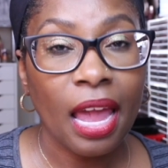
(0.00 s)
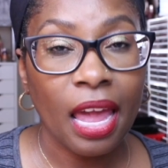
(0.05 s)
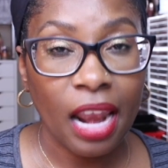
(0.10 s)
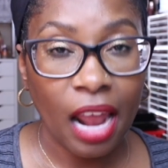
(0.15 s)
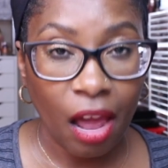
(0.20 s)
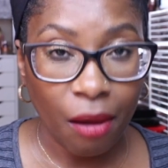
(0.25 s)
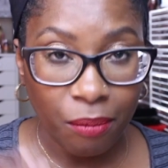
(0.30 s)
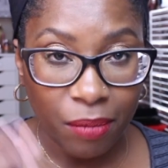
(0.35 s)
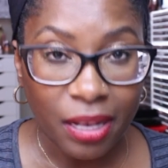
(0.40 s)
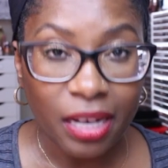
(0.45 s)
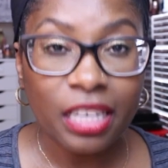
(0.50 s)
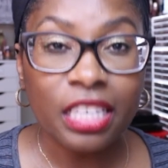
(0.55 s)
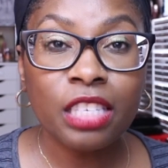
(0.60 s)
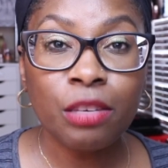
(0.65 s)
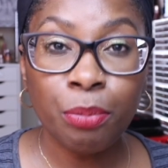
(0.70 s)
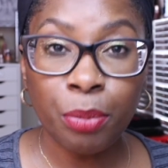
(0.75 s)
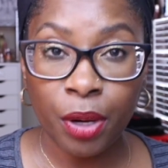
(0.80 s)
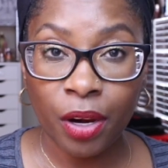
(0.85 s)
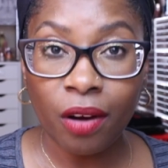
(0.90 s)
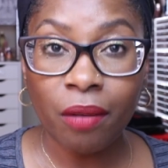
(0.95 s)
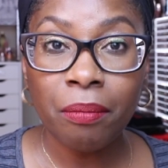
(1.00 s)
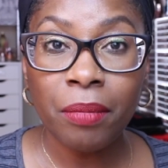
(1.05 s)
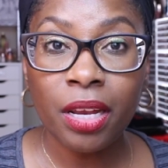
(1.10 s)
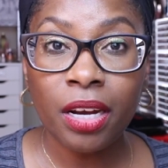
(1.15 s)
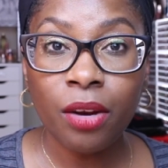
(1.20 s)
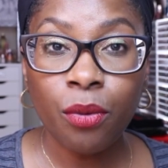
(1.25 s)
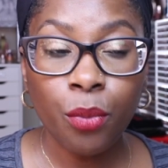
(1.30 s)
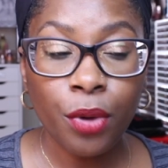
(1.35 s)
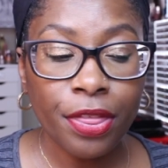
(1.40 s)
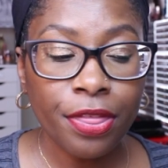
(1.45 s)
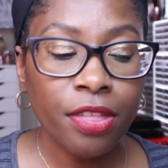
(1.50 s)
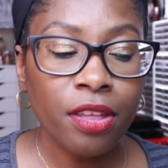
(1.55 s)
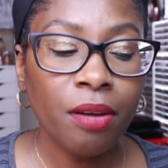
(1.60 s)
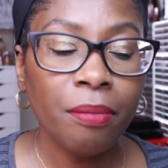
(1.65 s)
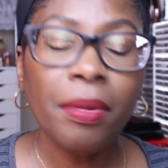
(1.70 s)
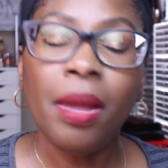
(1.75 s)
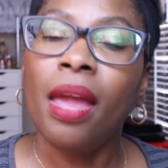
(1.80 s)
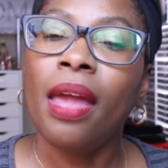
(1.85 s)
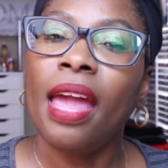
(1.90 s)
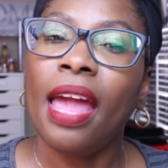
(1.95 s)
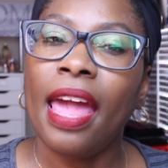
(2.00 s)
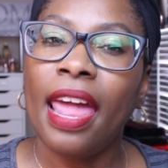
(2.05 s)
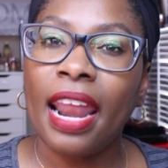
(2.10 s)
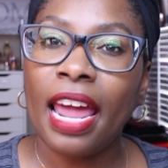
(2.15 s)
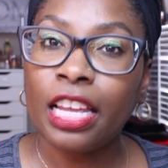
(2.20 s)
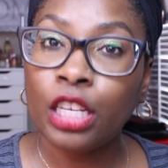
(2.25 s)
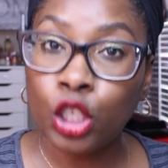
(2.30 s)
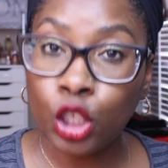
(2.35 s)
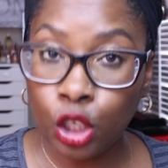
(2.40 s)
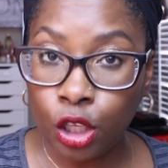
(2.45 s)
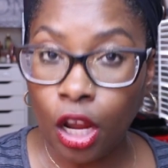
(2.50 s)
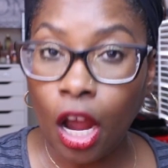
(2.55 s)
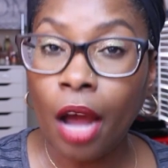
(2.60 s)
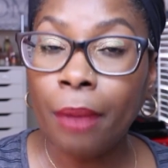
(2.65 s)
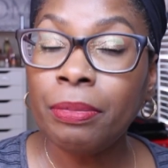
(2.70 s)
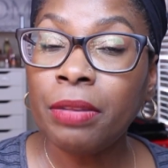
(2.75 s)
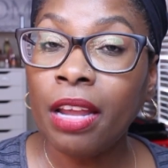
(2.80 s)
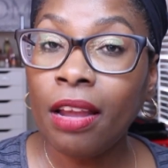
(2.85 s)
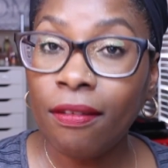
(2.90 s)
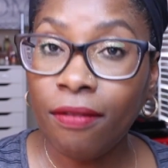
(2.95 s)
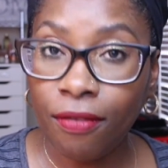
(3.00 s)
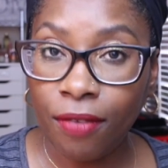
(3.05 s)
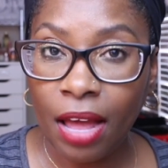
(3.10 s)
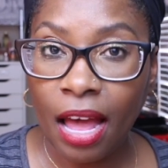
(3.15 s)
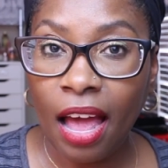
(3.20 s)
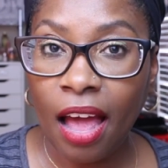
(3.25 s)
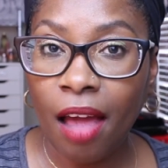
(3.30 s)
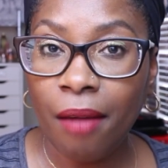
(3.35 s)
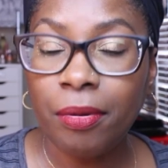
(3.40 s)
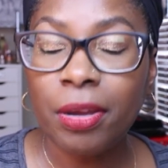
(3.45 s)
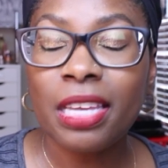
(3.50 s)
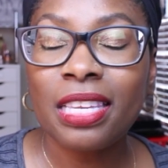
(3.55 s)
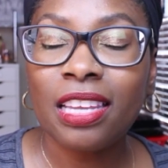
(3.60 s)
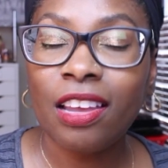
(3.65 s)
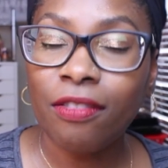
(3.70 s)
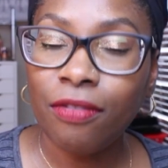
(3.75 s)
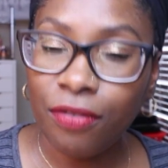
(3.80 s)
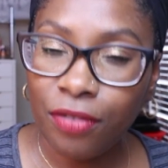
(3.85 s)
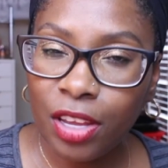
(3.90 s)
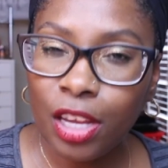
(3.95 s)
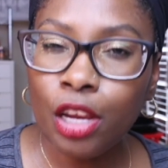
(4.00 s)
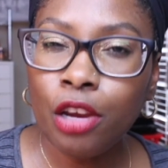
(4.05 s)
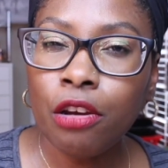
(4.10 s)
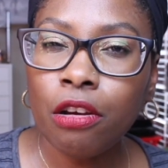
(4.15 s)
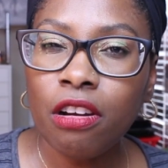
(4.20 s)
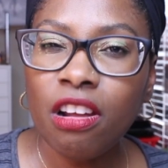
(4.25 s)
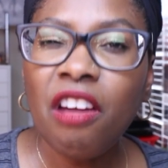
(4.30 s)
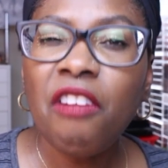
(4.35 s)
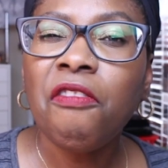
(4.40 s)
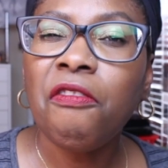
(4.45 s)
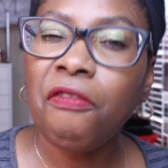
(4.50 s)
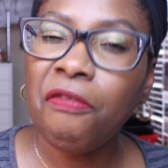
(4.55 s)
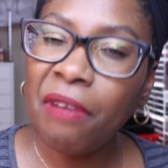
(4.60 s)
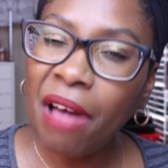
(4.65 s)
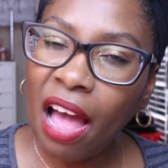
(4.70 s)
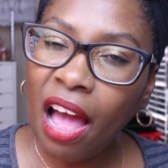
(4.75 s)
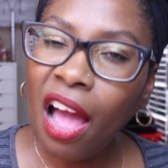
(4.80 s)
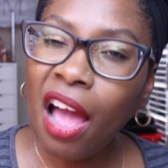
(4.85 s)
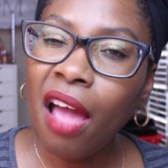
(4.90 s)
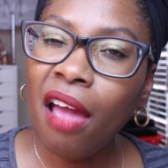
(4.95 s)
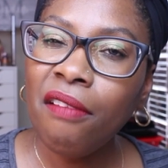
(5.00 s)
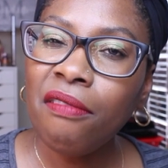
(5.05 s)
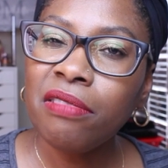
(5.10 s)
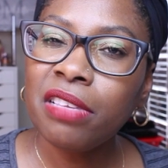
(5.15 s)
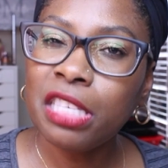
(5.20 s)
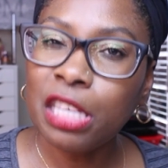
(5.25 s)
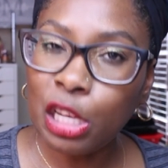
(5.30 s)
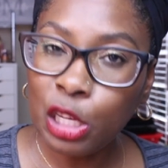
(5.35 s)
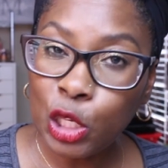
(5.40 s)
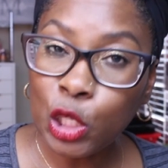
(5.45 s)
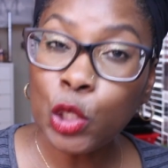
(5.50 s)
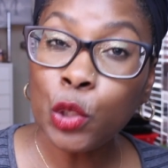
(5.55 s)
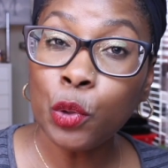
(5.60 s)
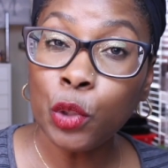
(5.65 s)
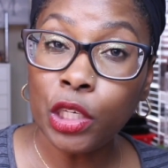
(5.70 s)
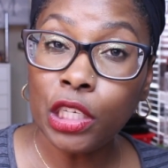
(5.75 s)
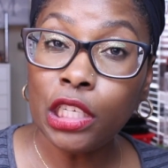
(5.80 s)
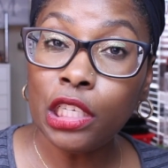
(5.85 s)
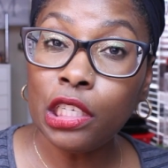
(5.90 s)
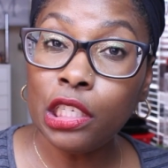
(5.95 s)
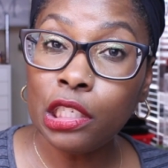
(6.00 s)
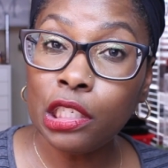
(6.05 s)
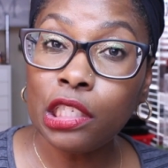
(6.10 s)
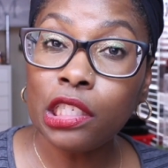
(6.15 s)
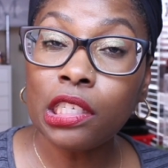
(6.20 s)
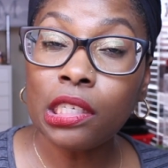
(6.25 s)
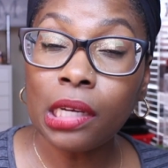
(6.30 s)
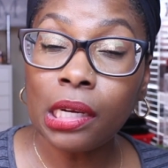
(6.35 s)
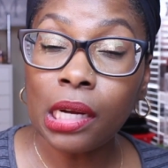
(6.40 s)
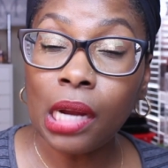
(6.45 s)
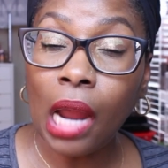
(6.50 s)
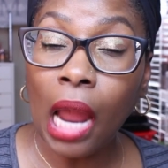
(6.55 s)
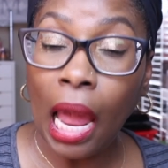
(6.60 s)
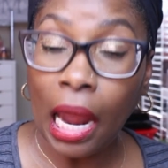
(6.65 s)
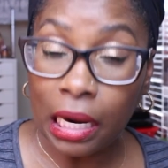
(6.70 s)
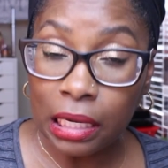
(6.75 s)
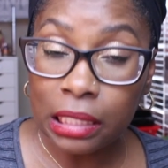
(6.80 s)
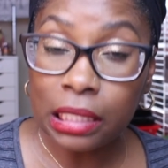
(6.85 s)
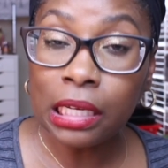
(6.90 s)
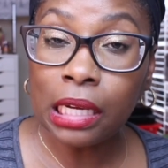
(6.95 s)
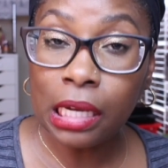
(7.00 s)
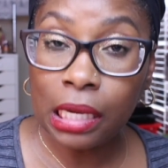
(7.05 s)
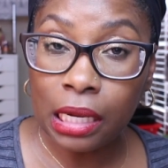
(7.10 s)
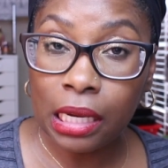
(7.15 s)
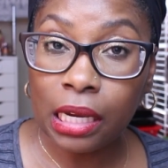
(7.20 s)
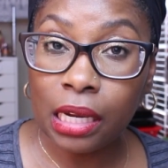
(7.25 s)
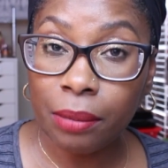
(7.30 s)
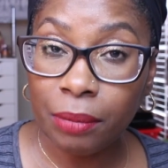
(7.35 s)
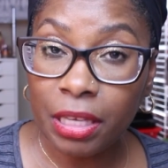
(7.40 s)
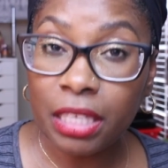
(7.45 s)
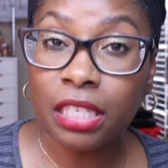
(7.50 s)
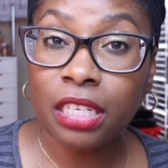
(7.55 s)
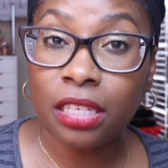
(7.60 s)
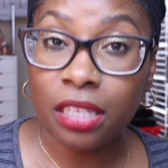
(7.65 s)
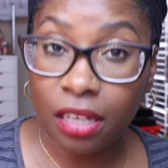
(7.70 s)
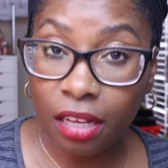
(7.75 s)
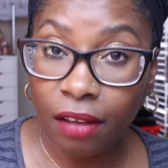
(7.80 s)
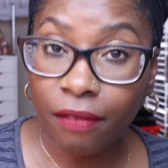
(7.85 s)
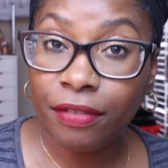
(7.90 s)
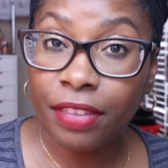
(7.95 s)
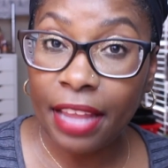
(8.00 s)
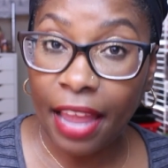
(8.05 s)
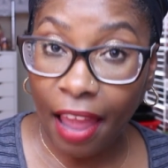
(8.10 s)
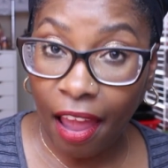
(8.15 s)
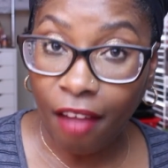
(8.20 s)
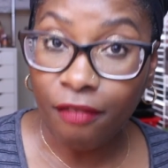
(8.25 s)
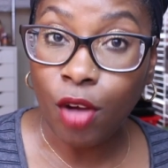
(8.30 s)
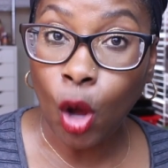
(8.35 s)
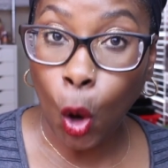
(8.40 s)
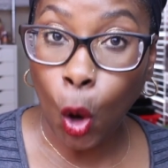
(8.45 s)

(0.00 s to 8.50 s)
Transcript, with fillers: and I've been experimenting with them, and I stopped at five because I figured five sunscreens at a time is enough to have